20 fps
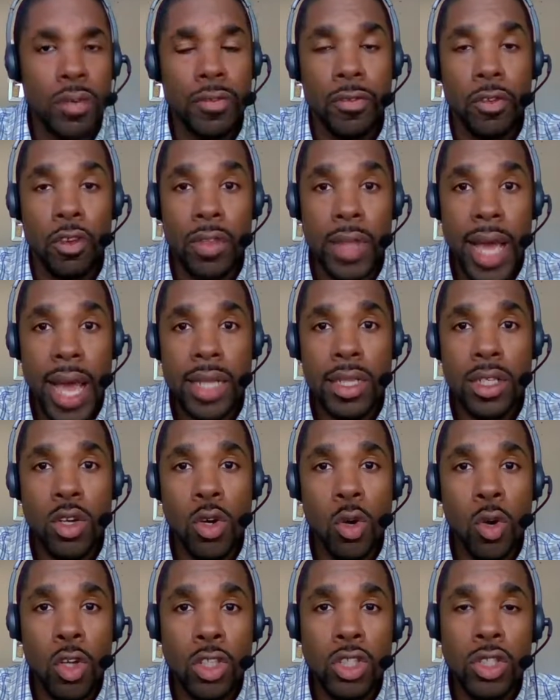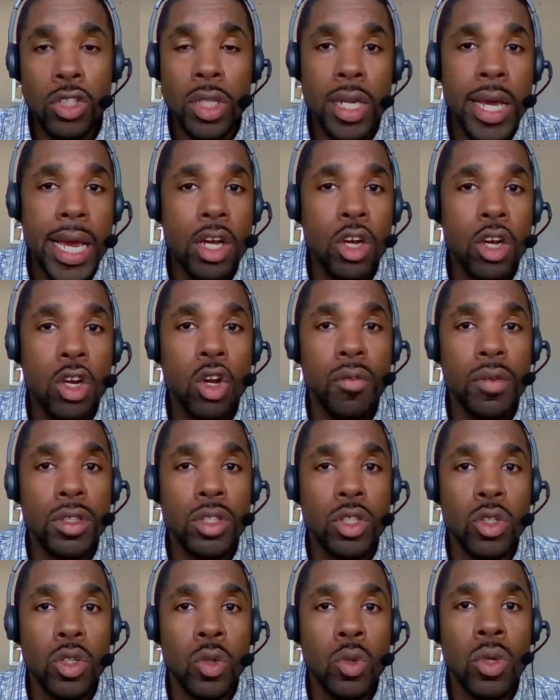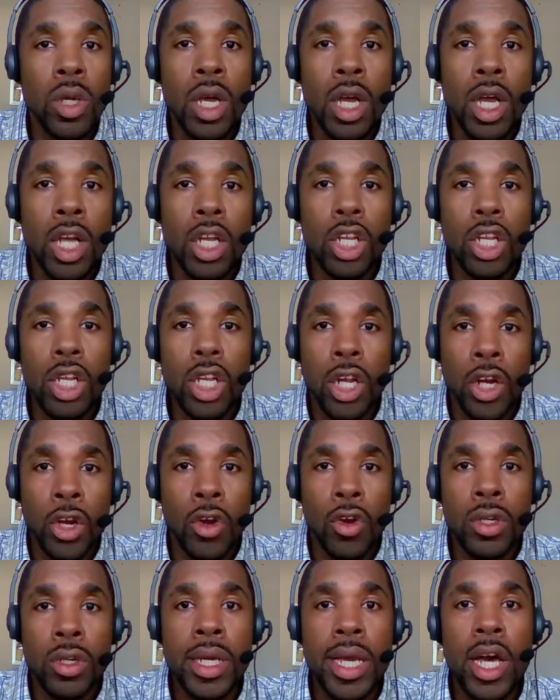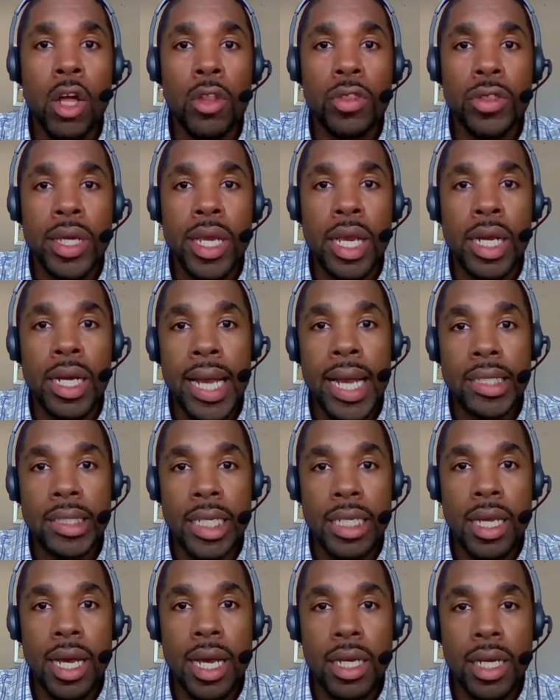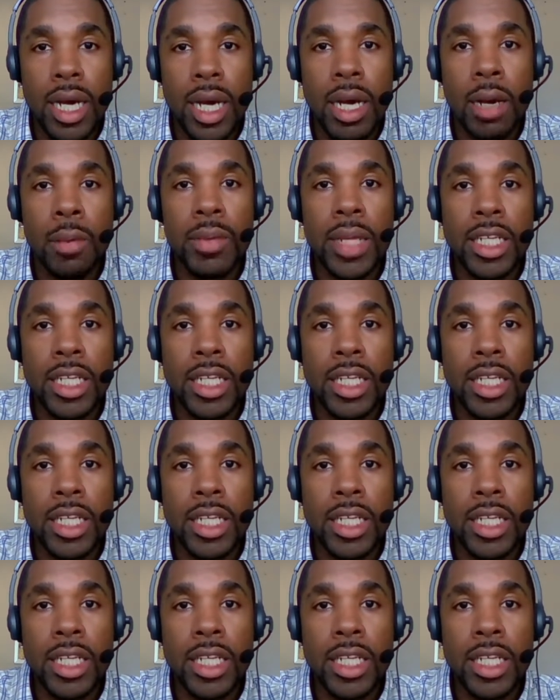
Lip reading: for that course, you can head on over to learnhealthcareIT.com.